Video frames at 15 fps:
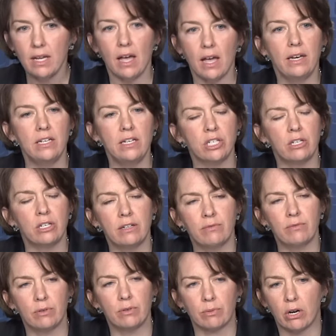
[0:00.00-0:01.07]

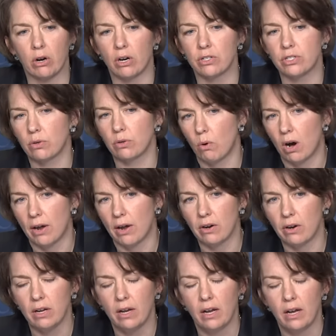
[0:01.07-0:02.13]
initiative with regards to
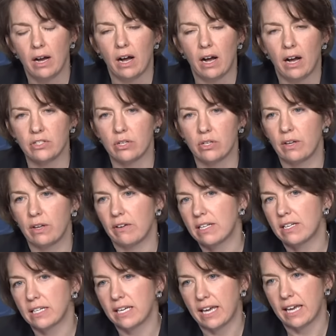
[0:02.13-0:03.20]
water. Uh, so there
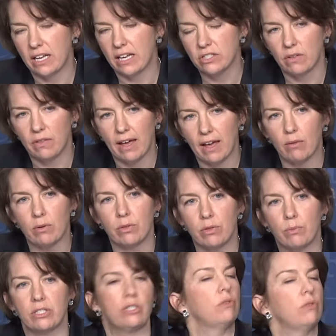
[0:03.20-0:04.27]
is a case on that with
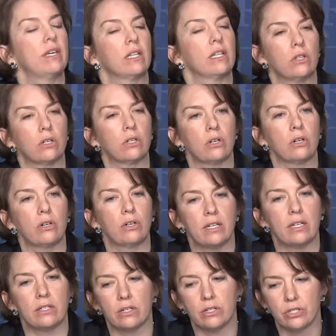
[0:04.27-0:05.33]
which you can learn
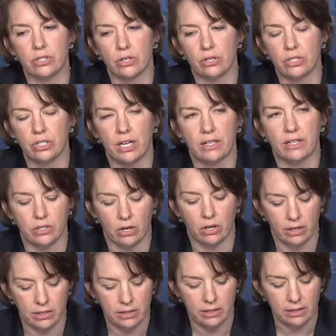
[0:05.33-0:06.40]
and search at
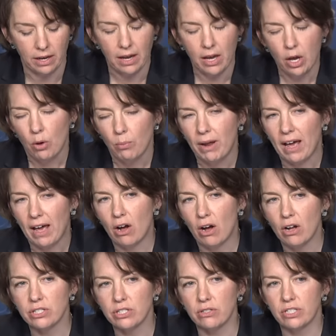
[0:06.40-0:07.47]
Darden. But I'd
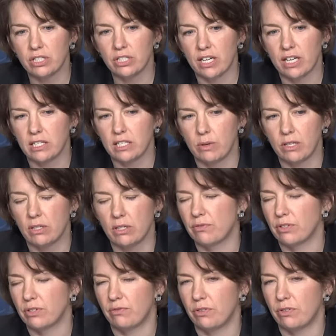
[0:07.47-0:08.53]
also suggest as we look
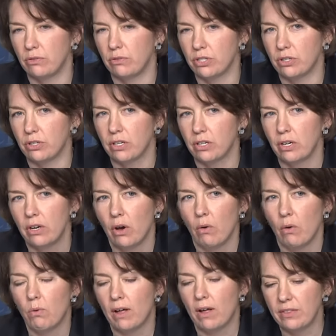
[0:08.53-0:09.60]
for the future,
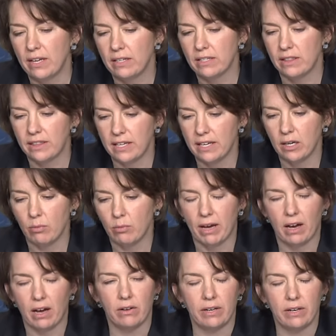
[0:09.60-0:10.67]
one thing to think
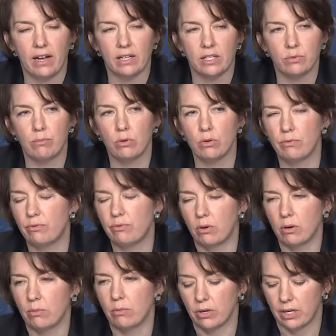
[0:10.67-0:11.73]
about as we move
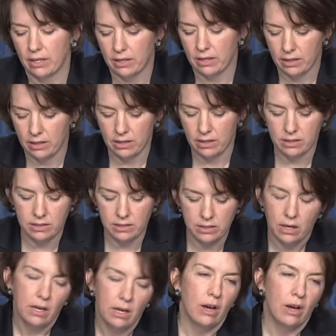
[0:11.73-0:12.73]
forward is